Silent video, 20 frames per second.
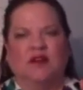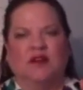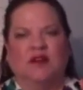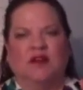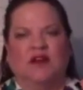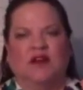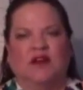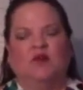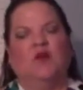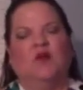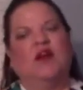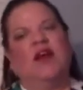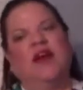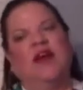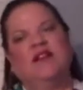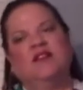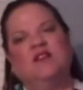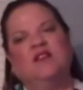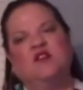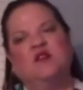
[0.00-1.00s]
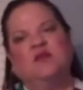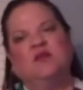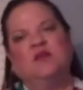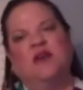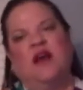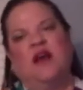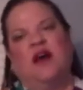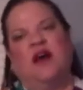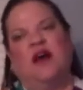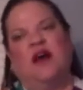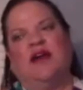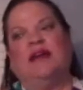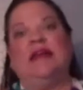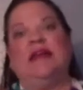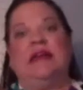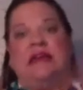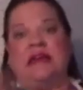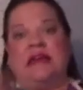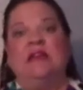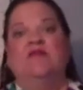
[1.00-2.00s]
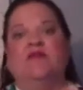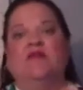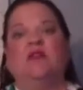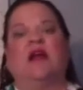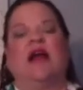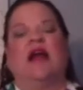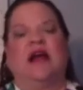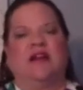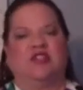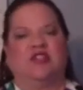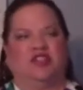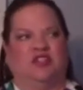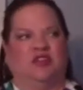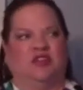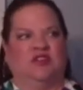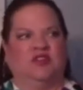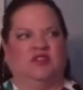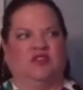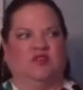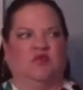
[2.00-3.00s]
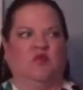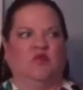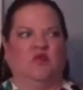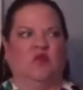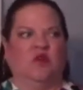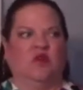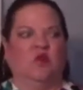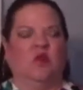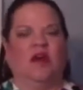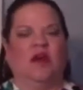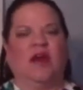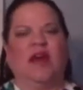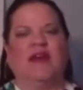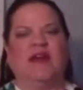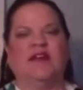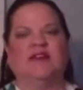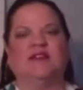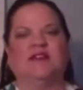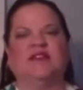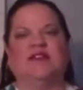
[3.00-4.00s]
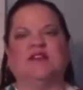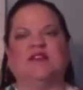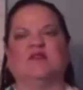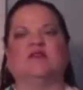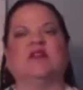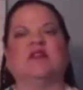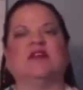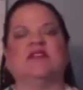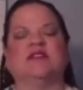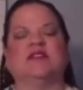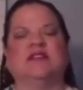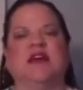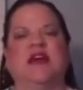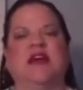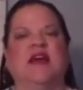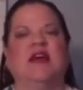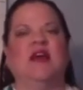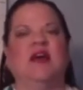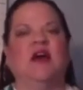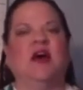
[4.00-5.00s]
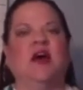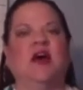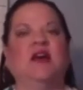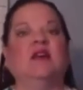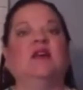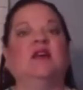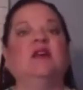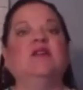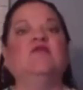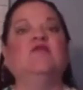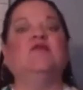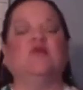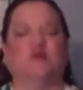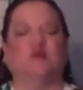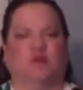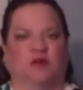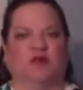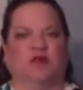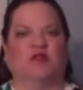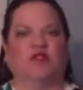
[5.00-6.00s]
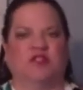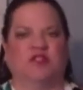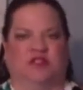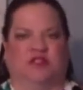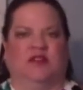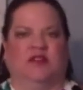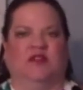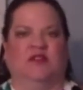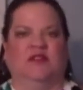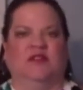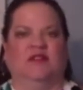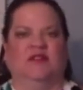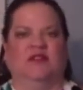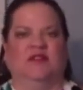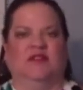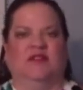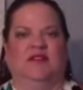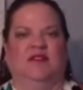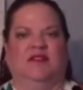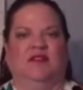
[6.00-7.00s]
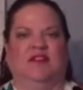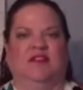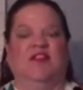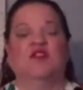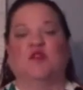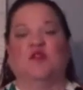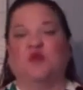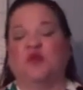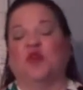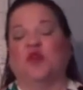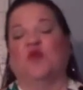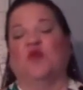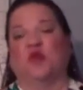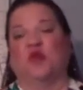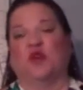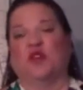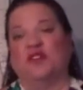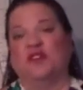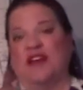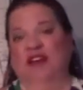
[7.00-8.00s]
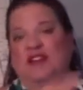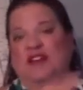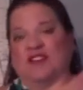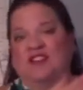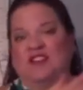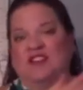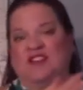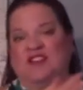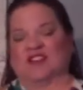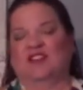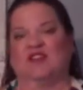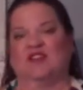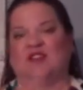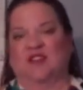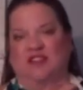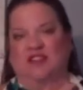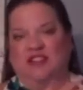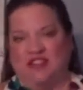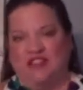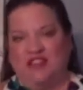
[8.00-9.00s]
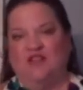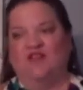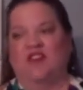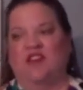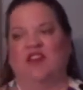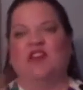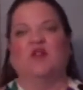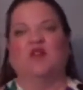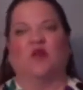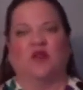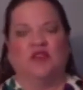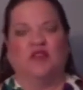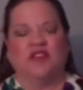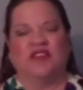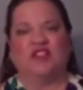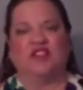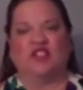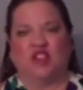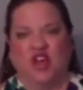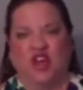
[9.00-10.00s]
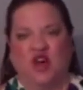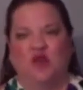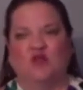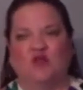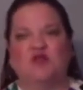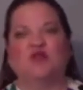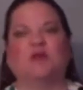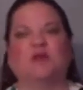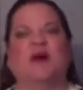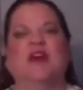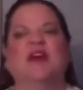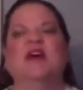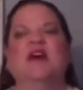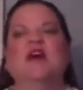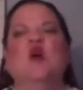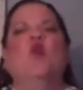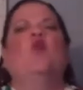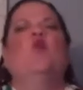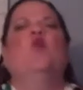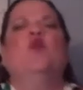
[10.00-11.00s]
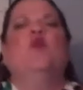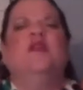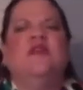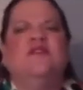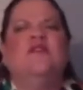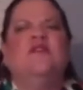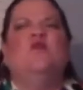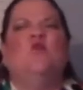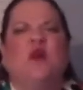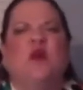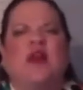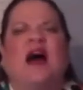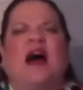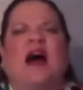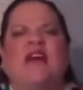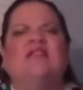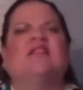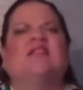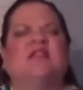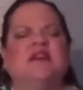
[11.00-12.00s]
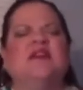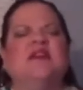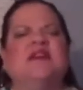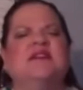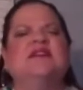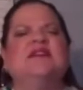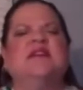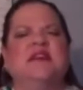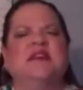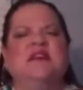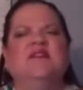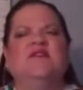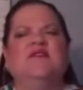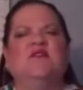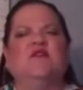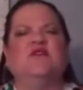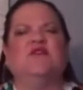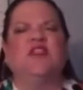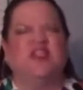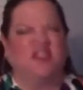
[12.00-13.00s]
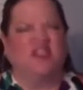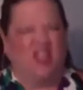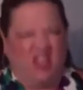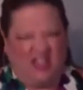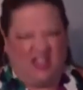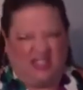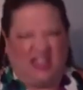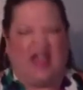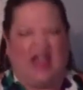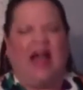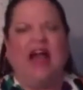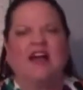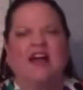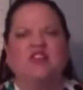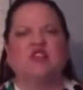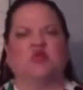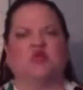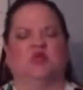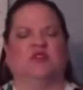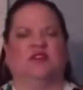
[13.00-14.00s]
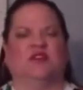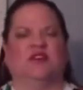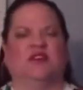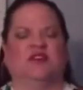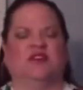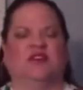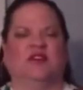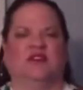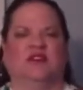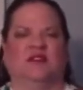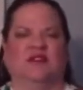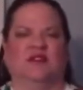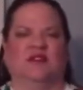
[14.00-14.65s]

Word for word: And when I look behind evil actions, or what I consider, let's say, an evil person in the real world, not just on TV or these shows, but even what I think is evil that is actually here,